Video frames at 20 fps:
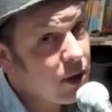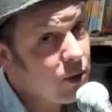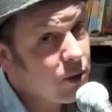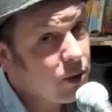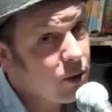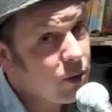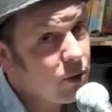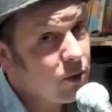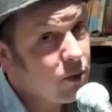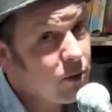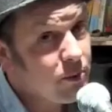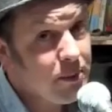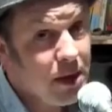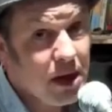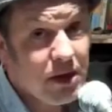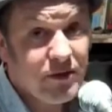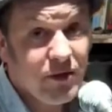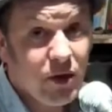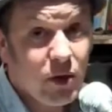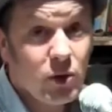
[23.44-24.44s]
your
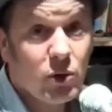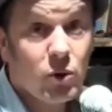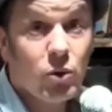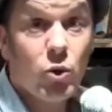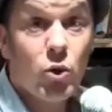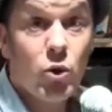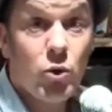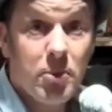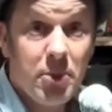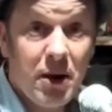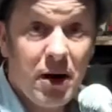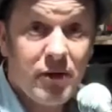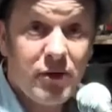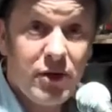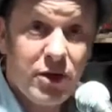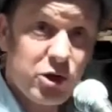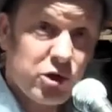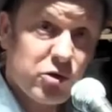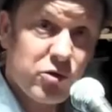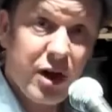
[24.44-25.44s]
main vocal or above.
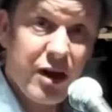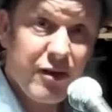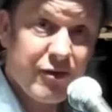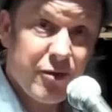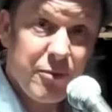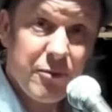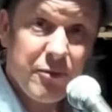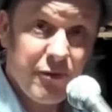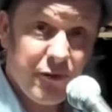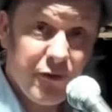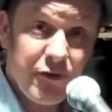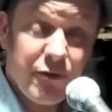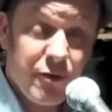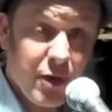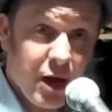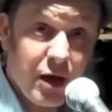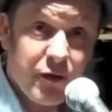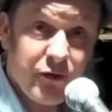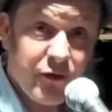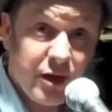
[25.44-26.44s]
That's great for
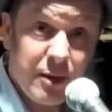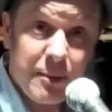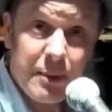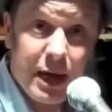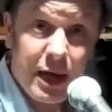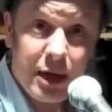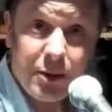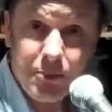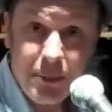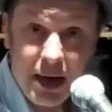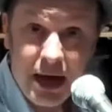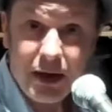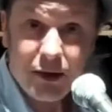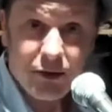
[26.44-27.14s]
female and male